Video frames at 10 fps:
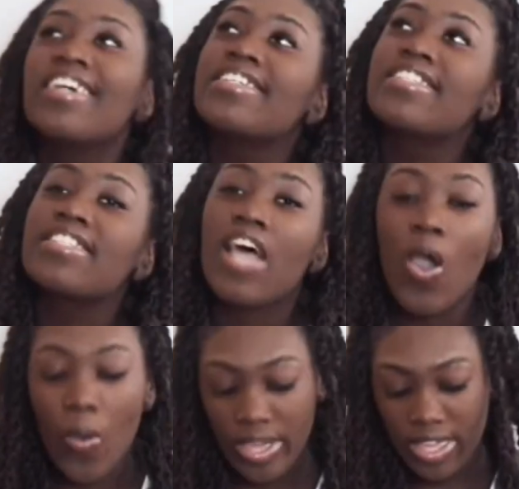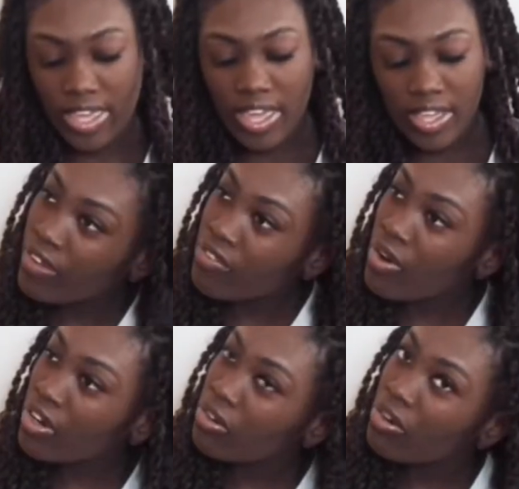So yeah, if
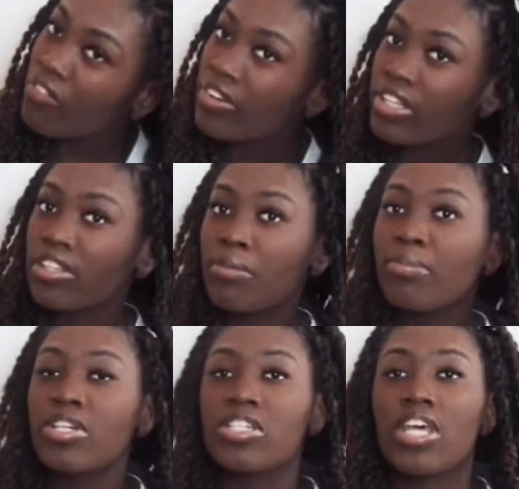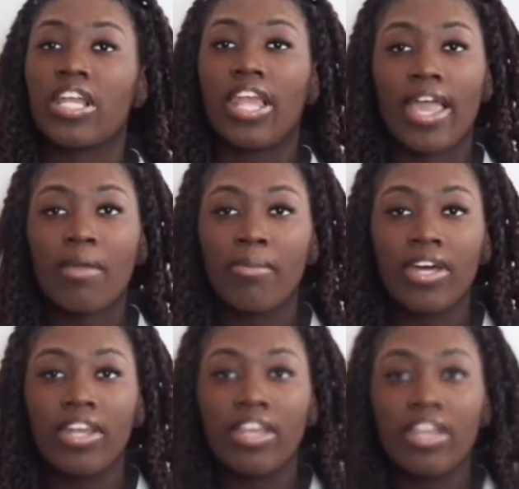you are new, don't forget to push that like
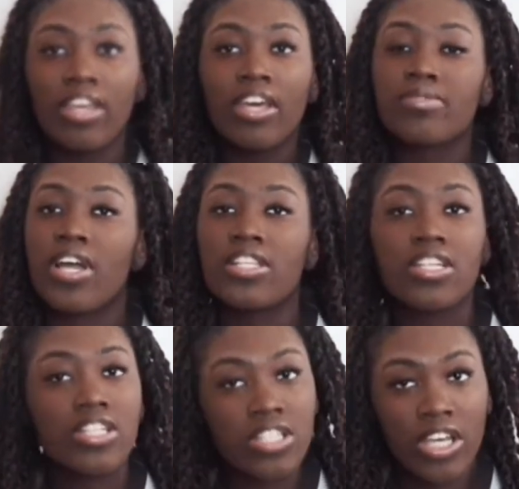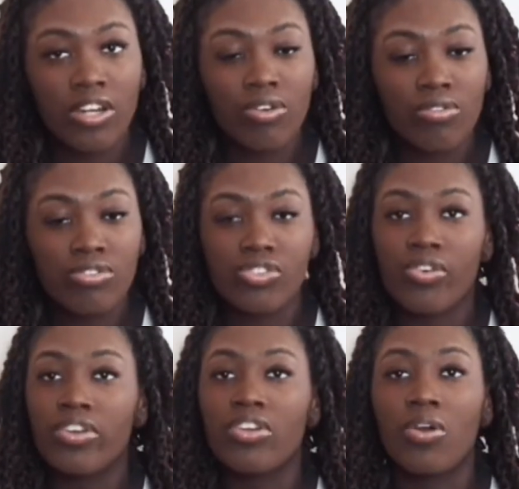button, subscribe to the channel, because you
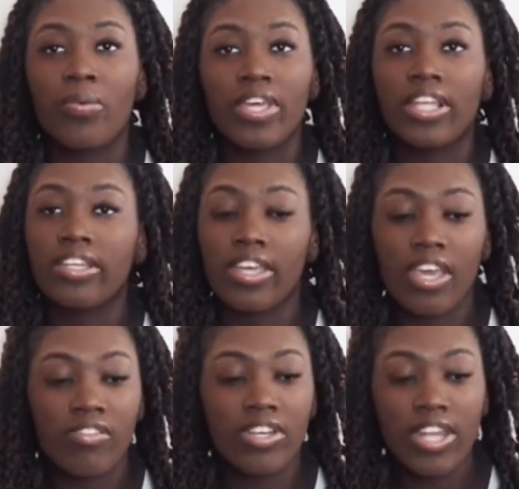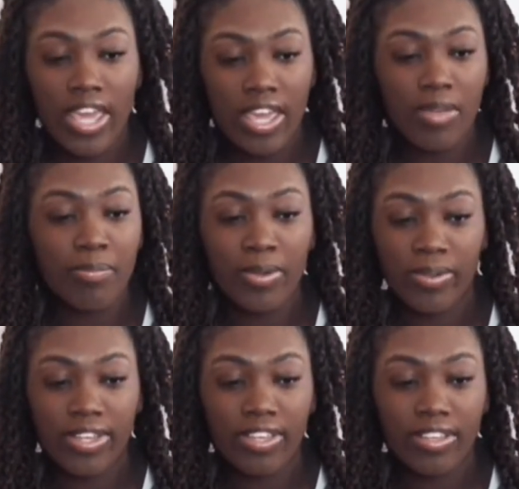already know we get lit every day, period.